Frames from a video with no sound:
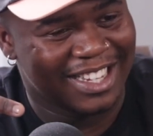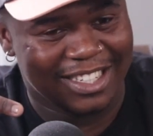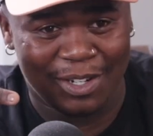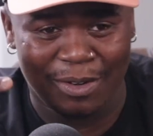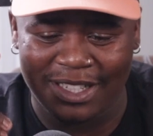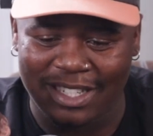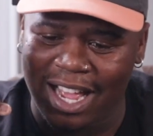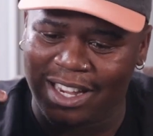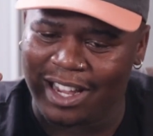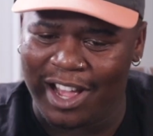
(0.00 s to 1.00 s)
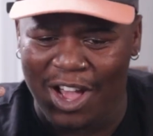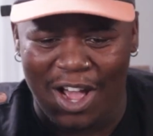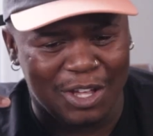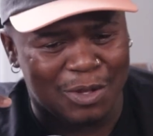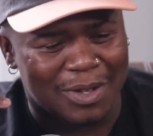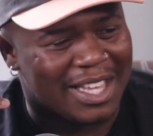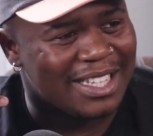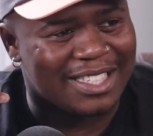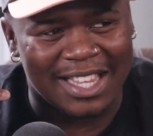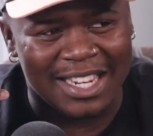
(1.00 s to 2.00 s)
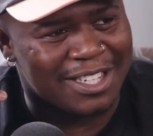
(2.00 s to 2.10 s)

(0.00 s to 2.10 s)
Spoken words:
She was like, hey, you kids think